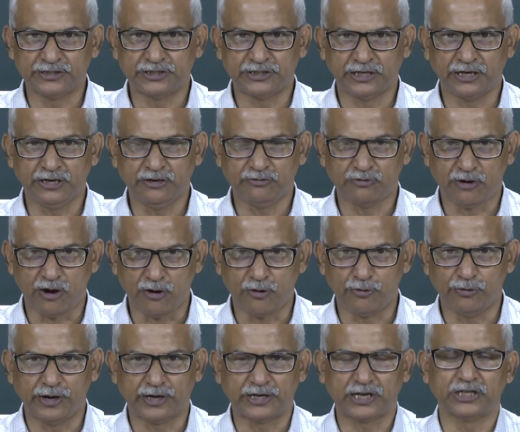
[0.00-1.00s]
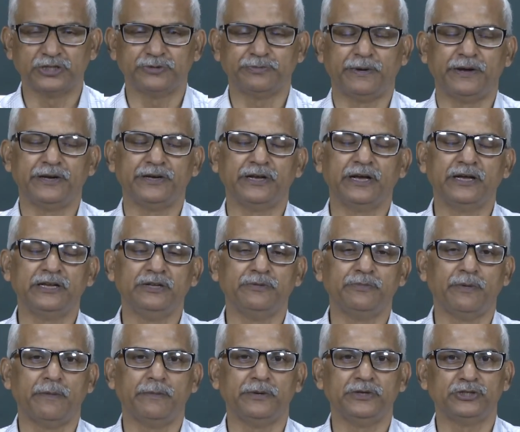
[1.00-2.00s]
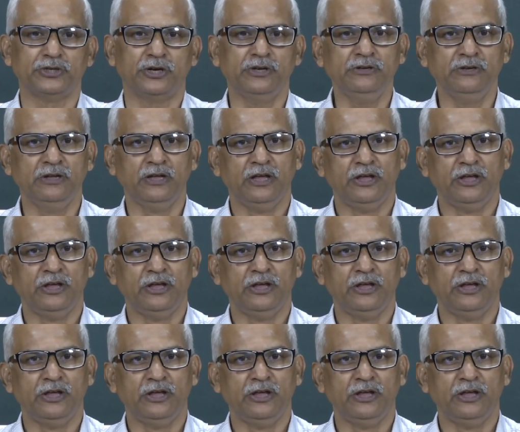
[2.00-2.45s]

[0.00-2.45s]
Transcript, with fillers: say how we are transferring the information